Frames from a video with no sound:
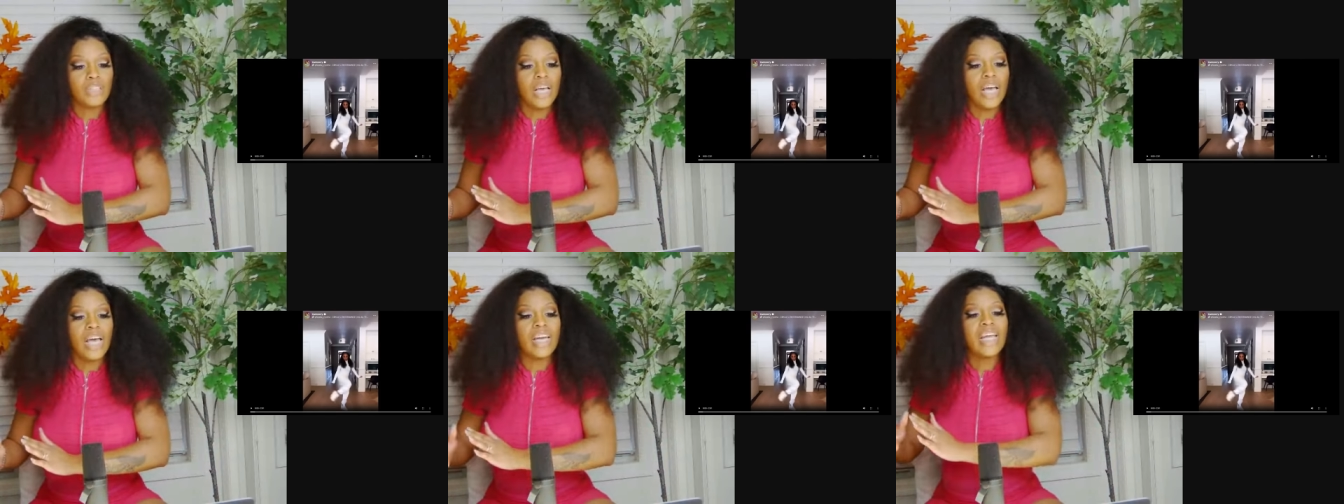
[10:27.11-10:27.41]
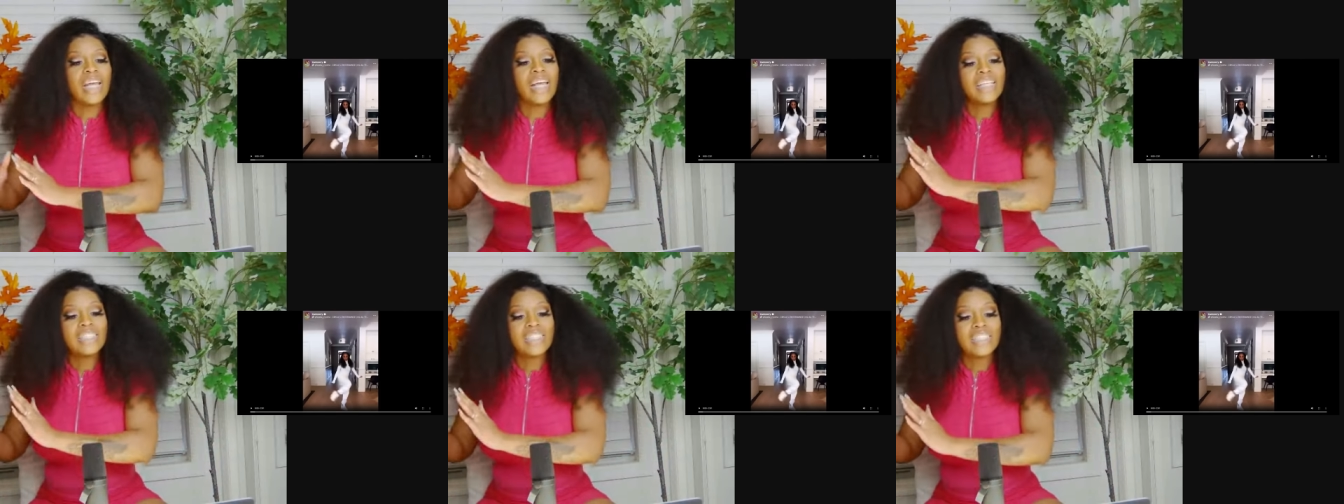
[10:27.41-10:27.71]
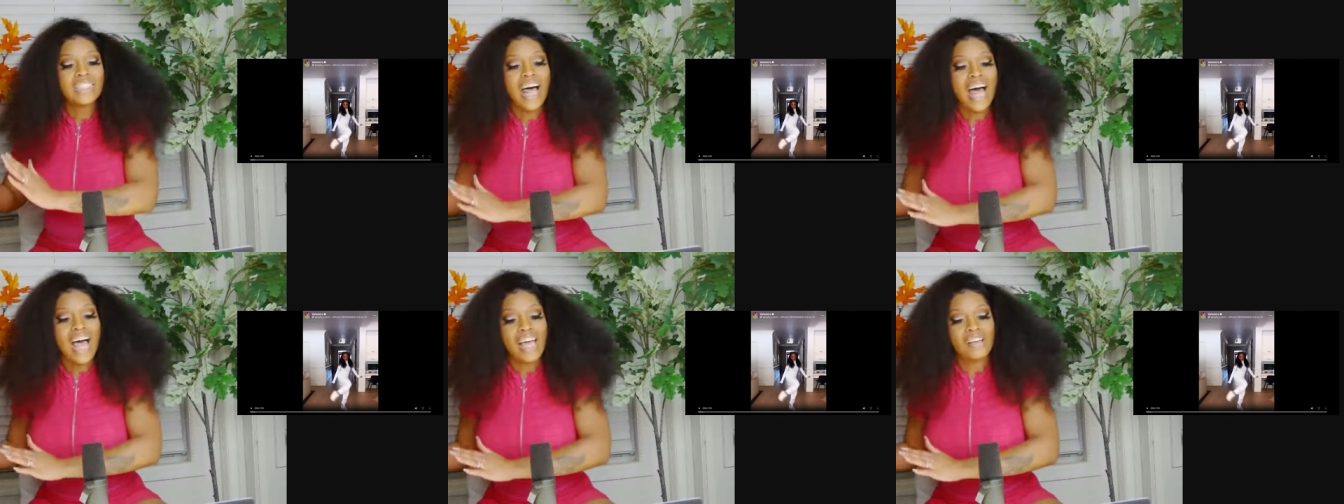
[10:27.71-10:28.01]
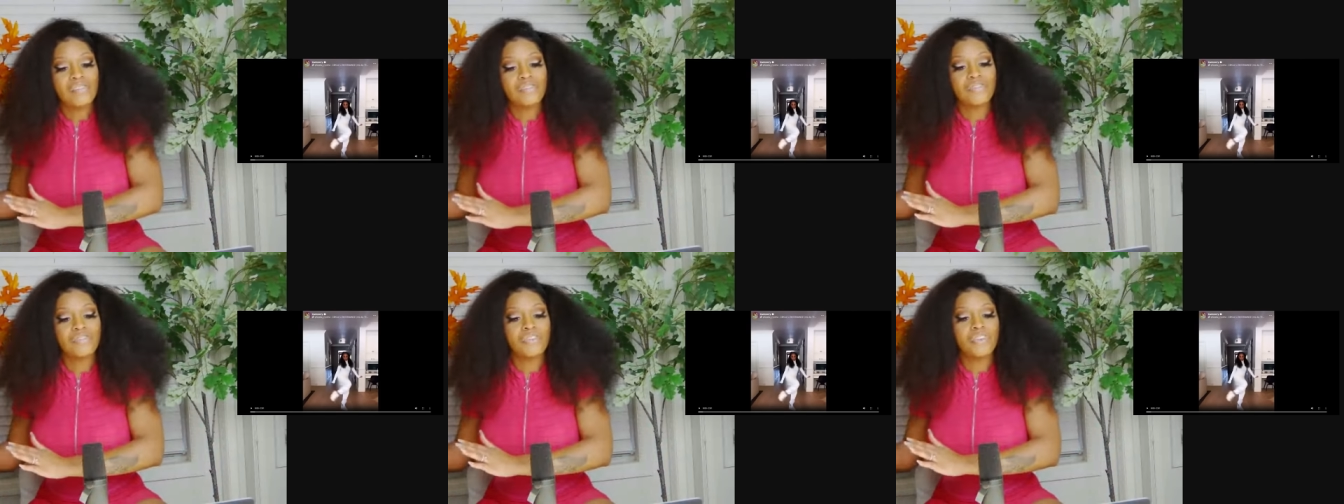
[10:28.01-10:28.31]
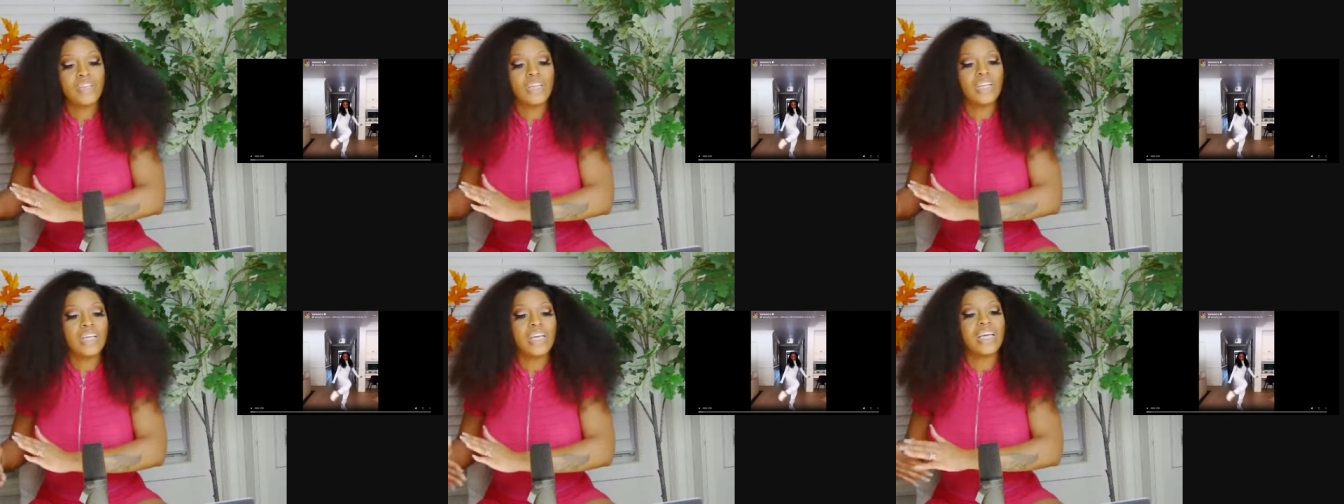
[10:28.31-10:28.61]
and his life
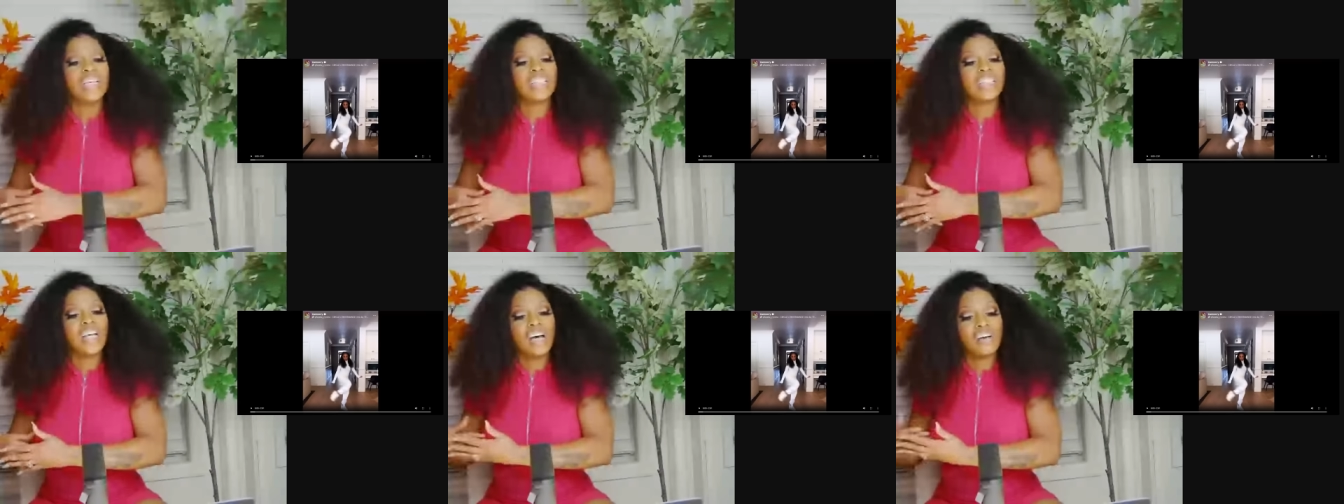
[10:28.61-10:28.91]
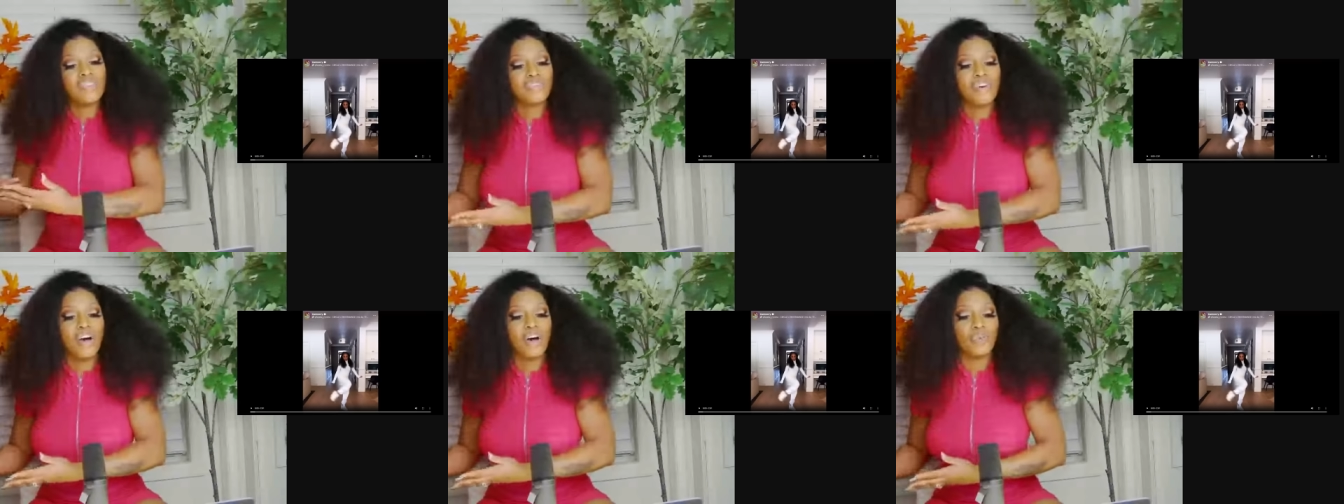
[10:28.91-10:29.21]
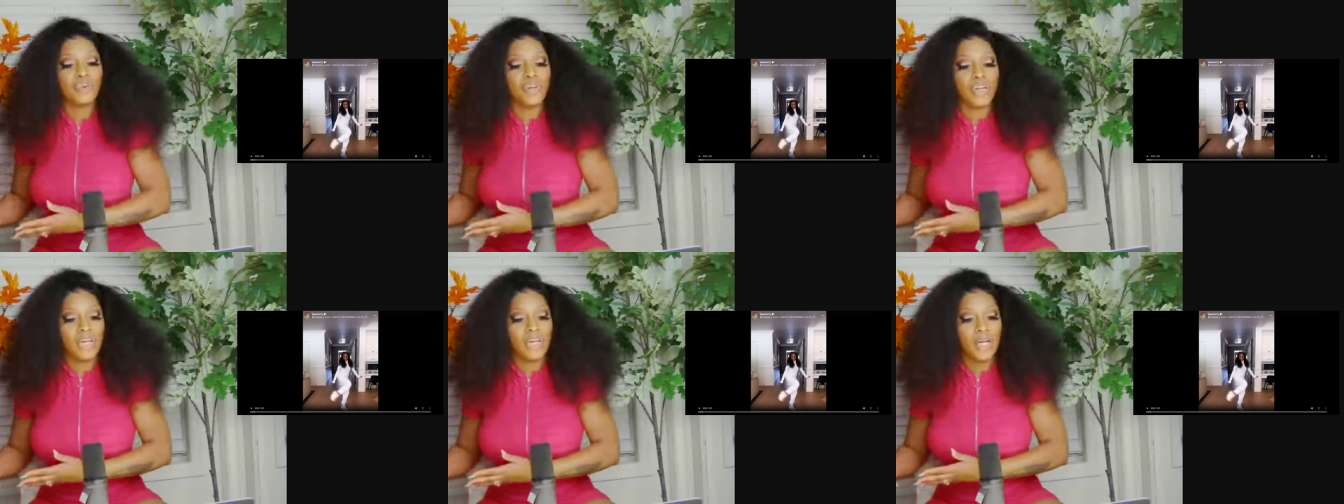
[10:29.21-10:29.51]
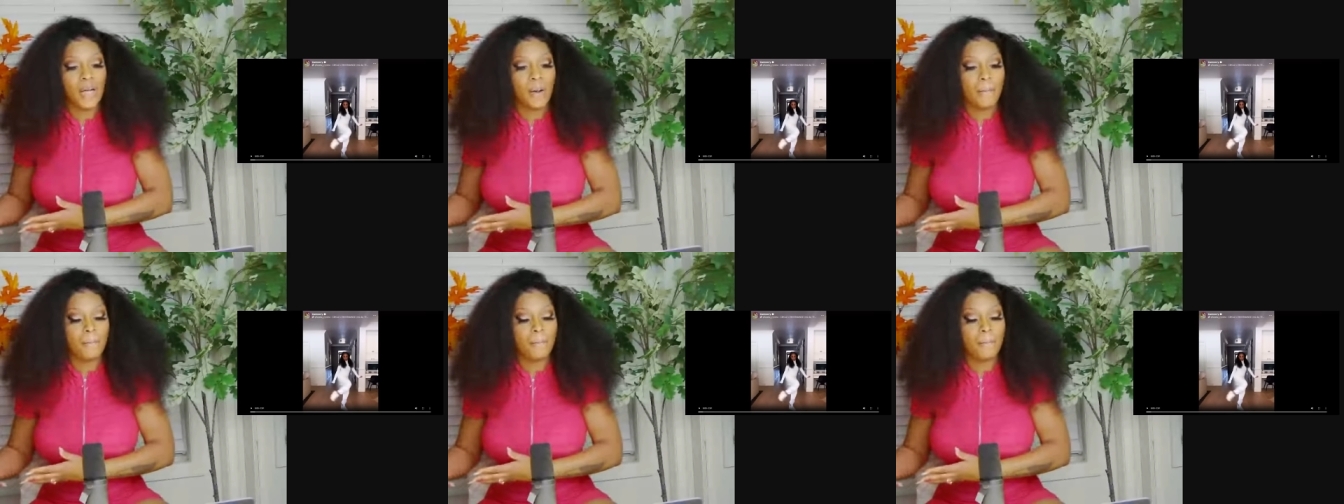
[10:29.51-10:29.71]
is unfolding.